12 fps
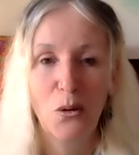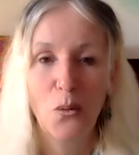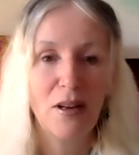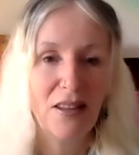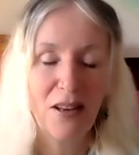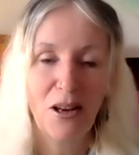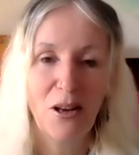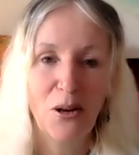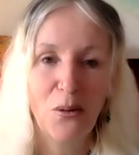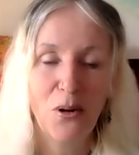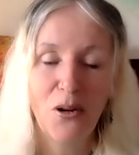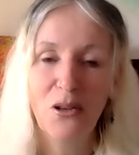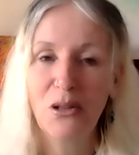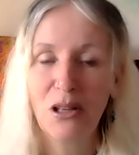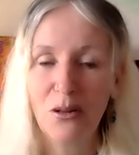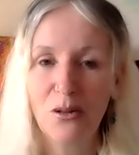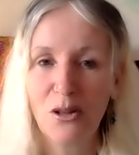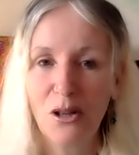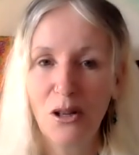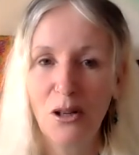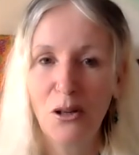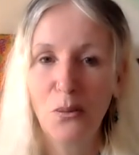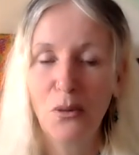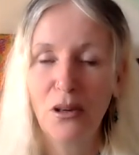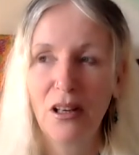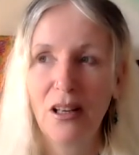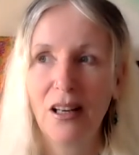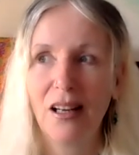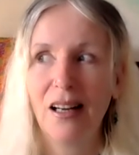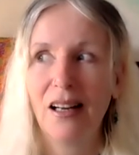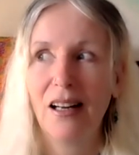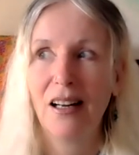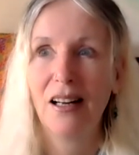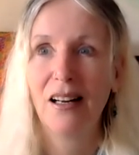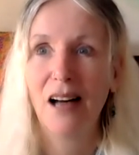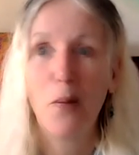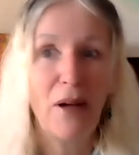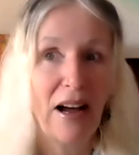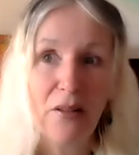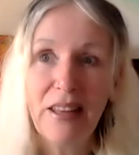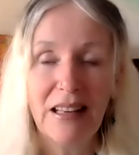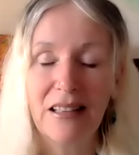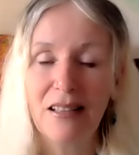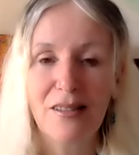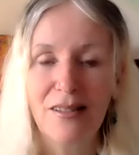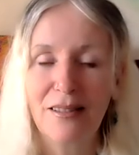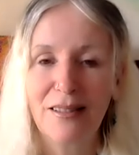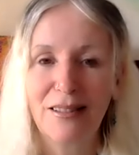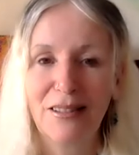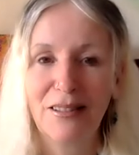with you on YouTube about this.